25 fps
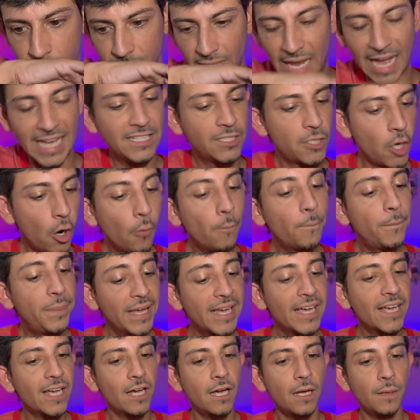I don't
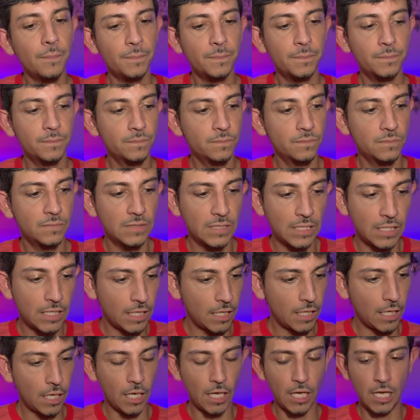pick up
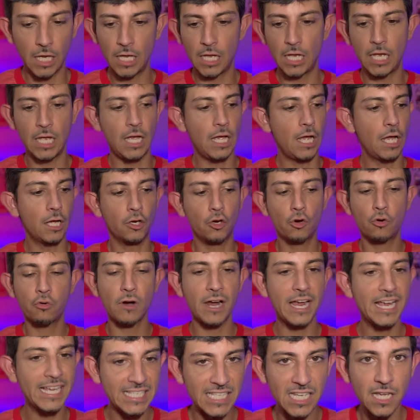a
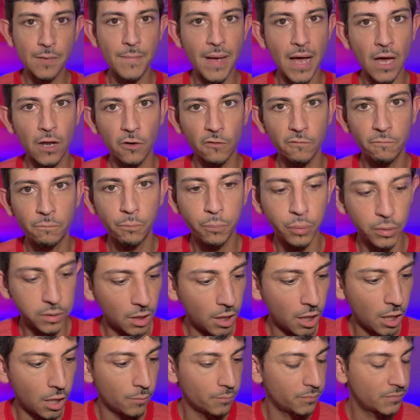crazy amount of
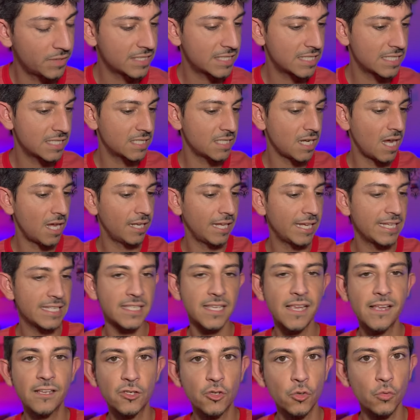plum. This is not like
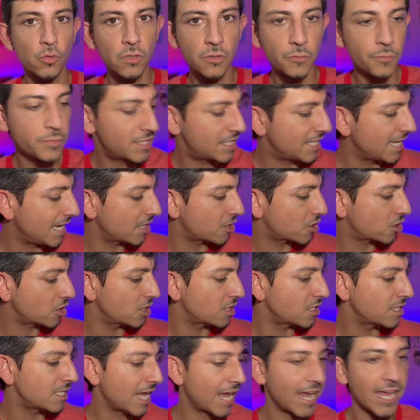Sensual
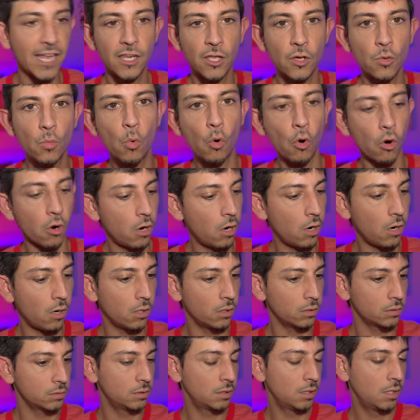Obsessions Andy
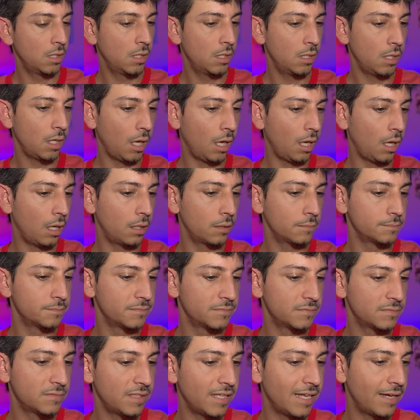Warhol
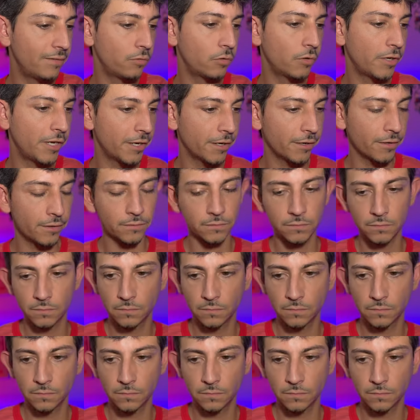um, level here.